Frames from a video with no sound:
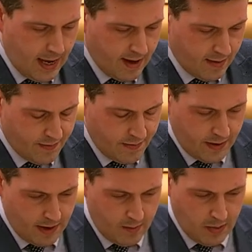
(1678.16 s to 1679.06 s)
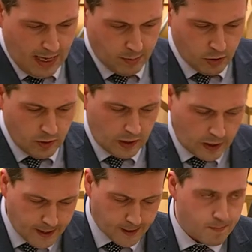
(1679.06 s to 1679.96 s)
have been absolutely
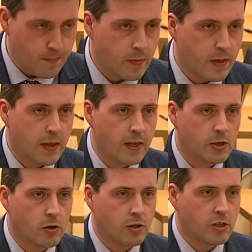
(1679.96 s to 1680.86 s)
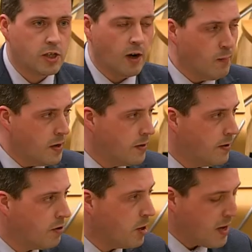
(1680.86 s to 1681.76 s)
clear that the Scottish Government
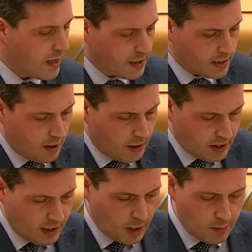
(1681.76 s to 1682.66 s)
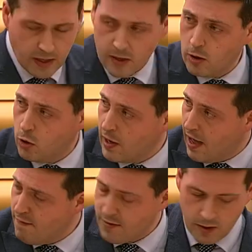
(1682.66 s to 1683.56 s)
remains utterly committed to doing
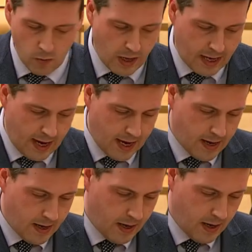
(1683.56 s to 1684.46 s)
everything we can